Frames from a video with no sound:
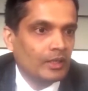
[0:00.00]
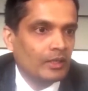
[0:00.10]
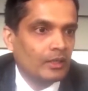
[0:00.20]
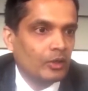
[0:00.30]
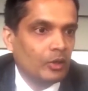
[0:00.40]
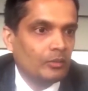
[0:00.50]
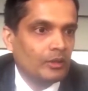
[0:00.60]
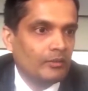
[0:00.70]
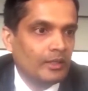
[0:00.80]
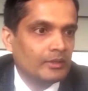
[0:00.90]
the most
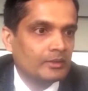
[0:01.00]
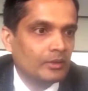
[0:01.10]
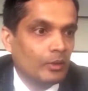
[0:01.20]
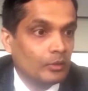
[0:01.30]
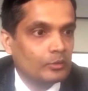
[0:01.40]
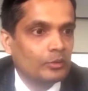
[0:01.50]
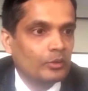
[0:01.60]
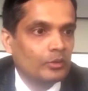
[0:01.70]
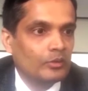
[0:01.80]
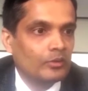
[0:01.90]
ideal way is to
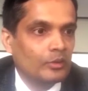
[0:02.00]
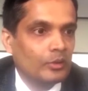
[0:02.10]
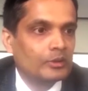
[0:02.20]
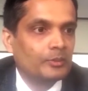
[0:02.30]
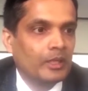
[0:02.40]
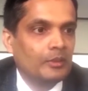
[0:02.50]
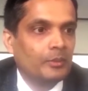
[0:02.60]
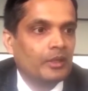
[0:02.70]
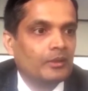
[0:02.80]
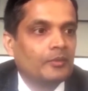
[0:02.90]
maintain flexibility
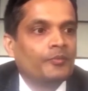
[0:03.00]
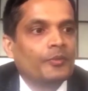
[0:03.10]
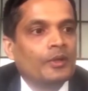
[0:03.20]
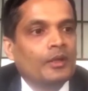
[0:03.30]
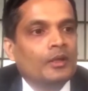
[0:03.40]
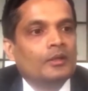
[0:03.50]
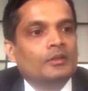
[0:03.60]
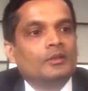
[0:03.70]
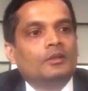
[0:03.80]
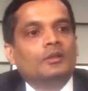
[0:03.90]
move all these
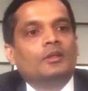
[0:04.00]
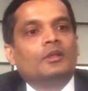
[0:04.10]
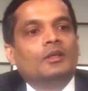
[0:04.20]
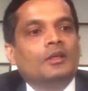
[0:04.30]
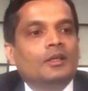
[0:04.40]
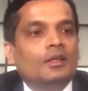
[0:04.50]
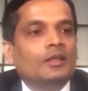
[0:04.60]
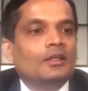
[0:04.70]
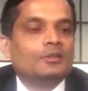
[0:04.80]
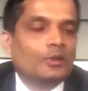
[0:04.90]
bearings every day
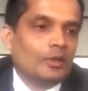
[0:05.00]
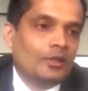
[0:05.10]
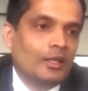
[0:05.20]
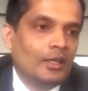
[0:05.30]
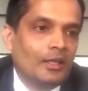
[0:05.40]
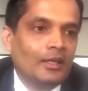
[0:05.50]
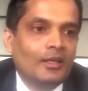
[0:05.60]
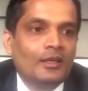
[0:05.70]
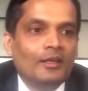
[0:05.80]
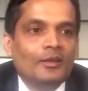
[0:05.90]
every day
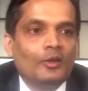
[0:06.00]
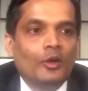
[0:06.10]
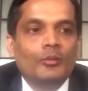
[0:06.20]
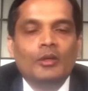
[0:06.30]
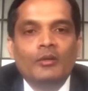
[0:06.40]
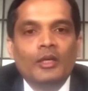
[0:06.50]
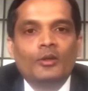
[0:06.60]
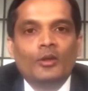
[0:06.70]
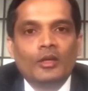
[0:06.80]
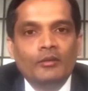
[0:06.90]
to the full range
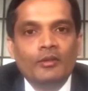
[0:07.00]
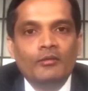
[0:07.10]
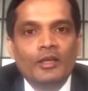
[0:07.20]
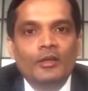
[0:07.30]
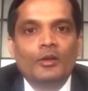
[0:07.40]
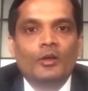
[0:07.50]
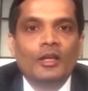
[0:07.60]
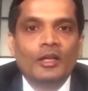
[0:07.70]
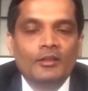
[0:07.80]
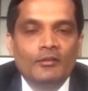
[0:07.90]
of movement so
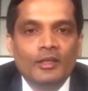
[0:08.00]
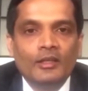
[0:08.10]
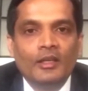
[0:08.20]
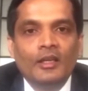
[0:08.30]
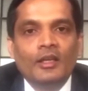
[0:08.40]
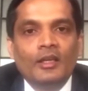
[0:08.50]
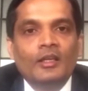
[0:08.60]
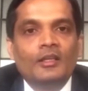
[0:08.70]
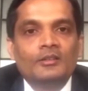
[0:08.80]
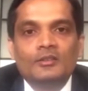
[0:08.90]
that they don't
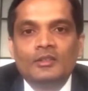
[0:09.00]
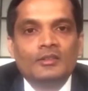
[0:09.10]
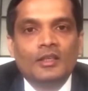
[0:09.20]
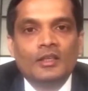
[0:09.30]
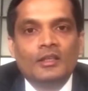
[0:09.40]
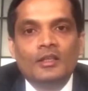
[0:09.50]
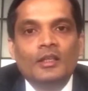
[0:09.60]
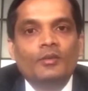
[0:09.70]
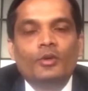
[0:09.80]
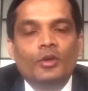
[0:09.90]
get jammed they don't
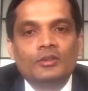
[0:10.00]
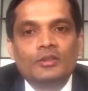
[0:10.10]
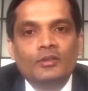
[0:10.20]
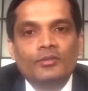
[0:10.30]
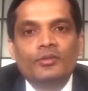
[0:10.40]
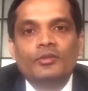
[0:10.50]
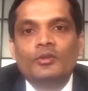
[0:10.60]
get rusted